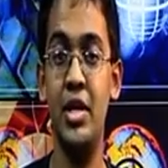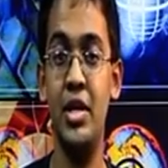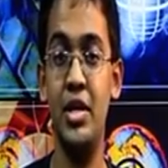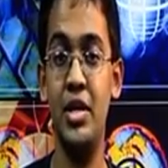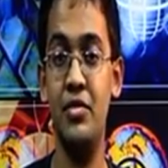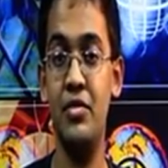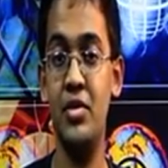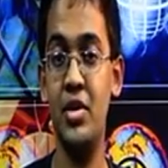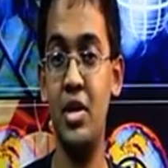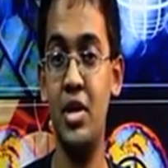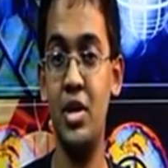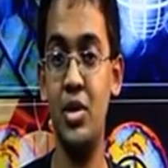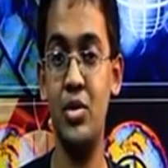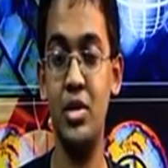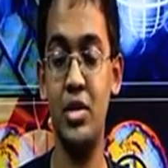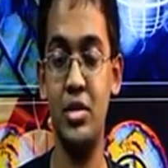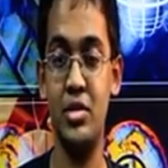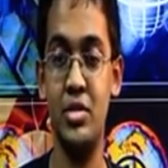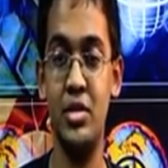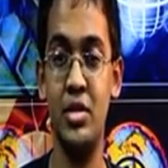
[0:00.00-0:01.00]
even allowed
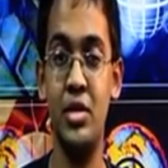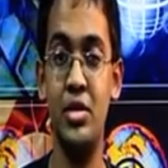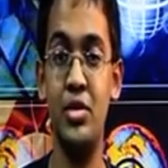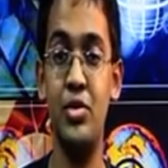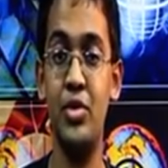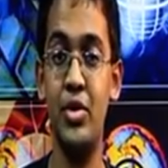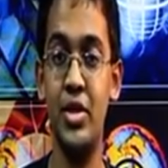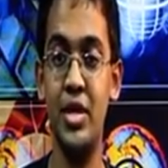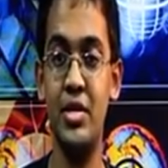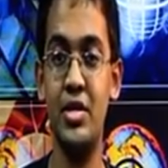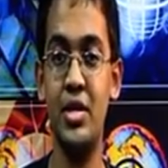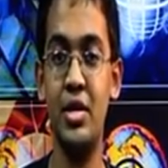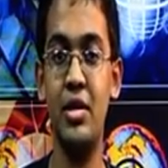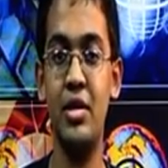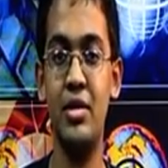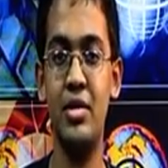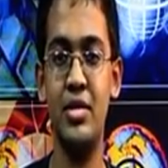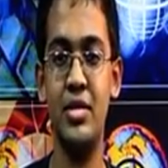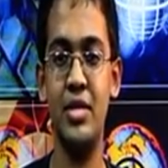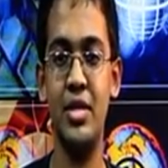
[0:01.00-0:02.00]
us to race our
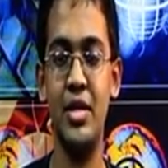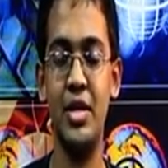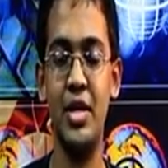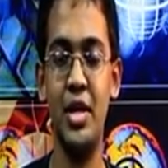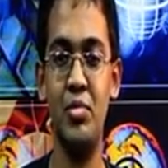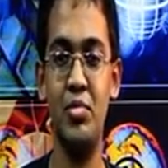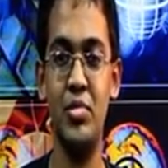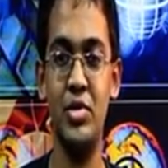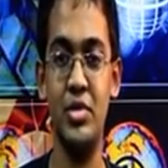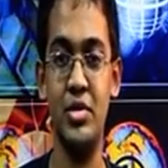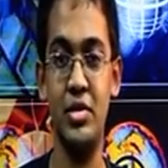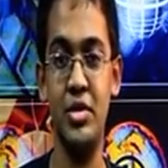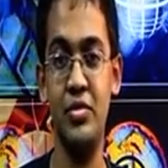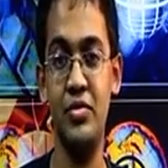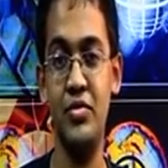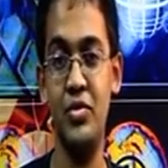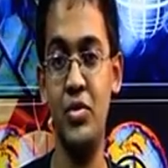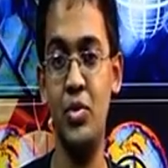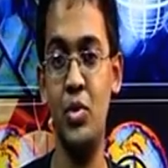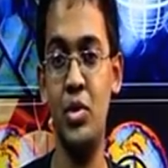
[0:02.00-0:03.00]
car inside campus
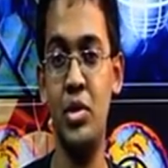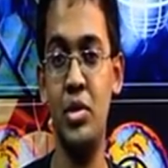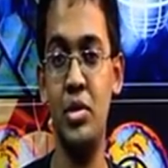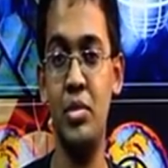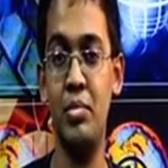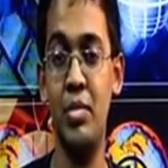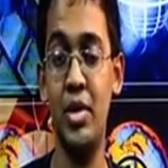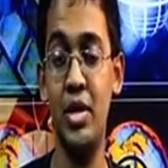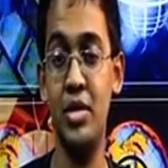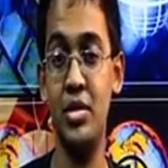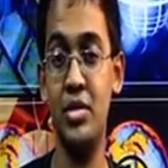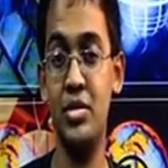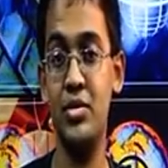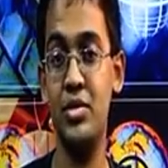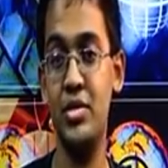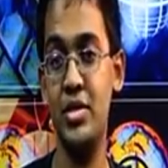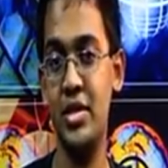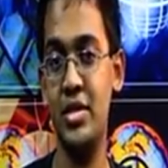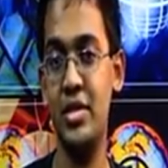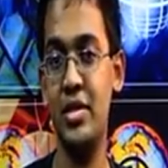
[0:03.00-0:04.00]
if we managed to
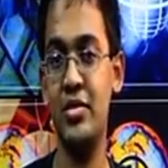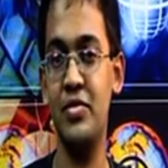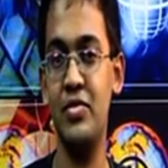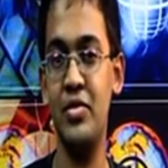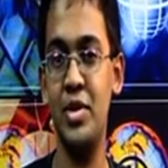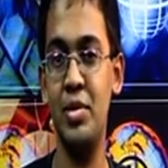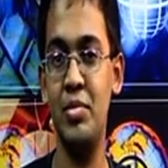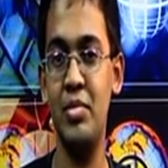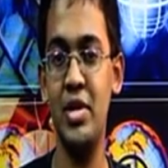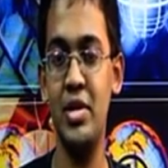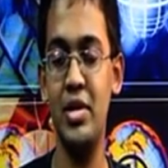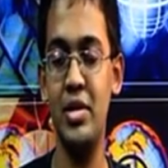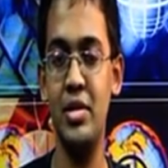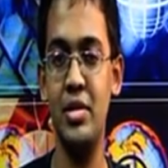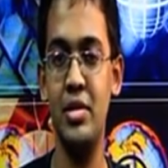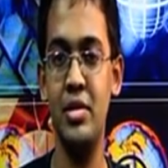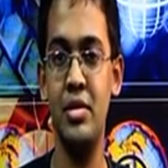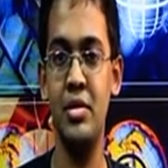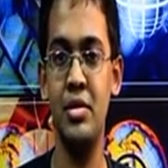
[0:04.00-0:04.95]
successfully build it.